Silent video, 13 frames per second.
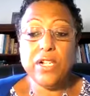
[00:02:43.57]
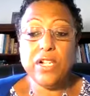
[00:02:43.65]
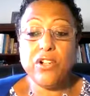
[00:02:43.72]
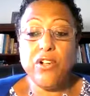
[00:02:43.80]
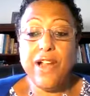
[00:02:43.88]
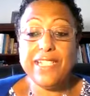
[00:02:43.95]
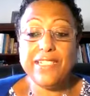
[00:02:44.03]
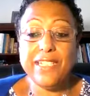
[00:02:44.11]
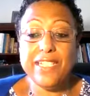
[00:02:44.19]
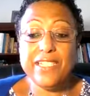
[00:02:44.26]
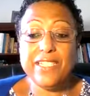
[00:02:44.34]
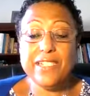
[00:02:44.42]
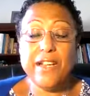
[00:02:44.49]

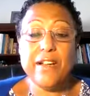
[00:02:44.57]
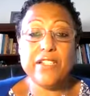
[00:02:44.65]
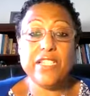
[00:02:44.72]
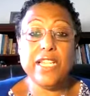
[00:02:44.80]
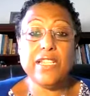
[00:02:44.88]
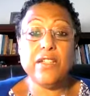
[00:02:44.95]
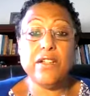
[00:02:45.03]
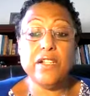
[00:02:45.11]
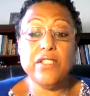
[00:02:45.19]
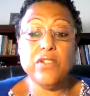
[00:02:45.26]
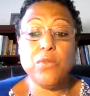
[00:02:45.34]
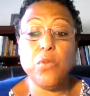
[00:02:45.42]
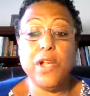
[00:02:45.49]
Congratulations, Narangela, on
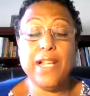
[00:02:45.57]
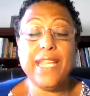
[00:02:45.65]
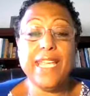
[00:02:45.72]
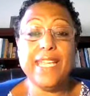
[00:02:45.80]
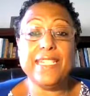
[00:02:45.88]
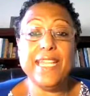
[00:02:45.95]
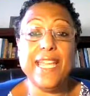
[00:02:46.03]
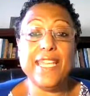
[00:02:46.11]
your 1K day,